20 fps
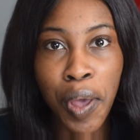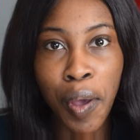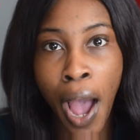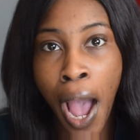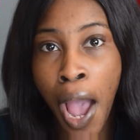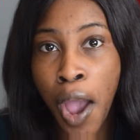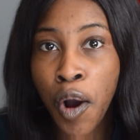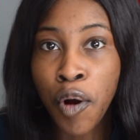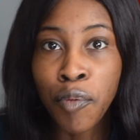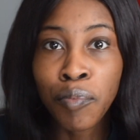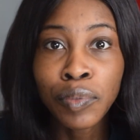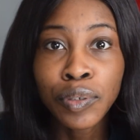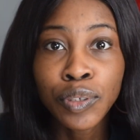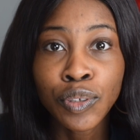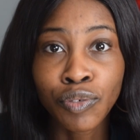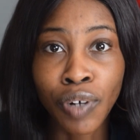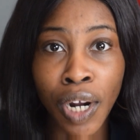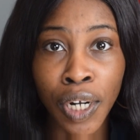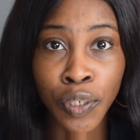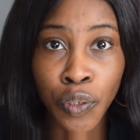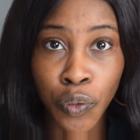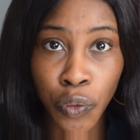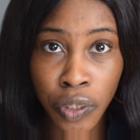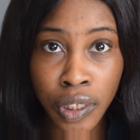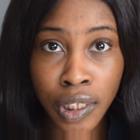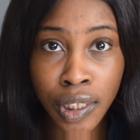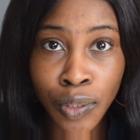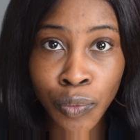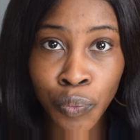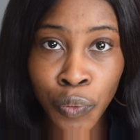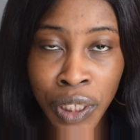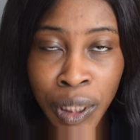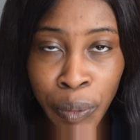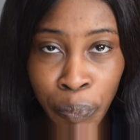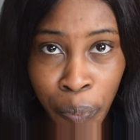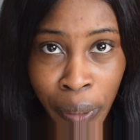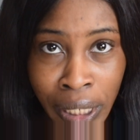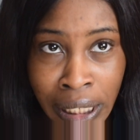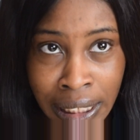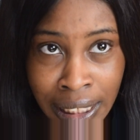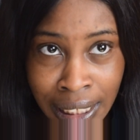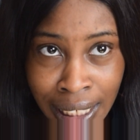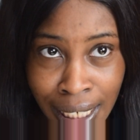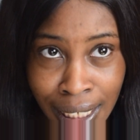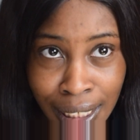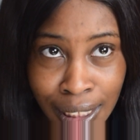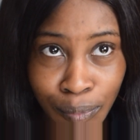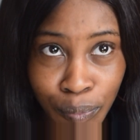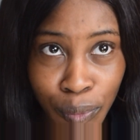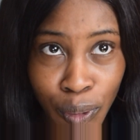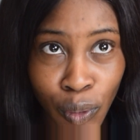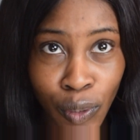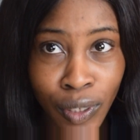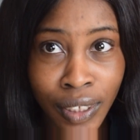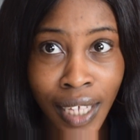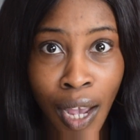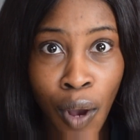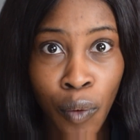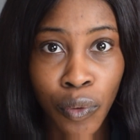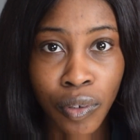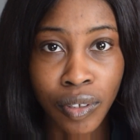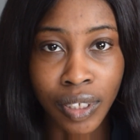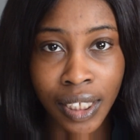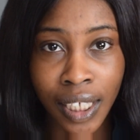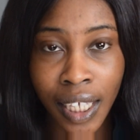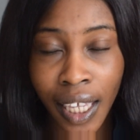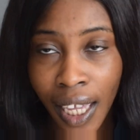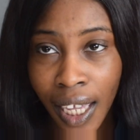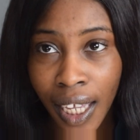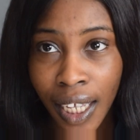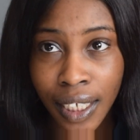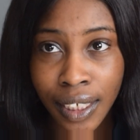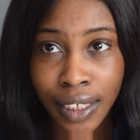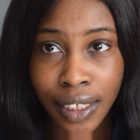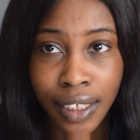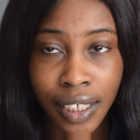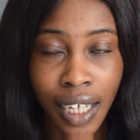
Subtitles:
I almost ran nuts with the patience, because I was scared.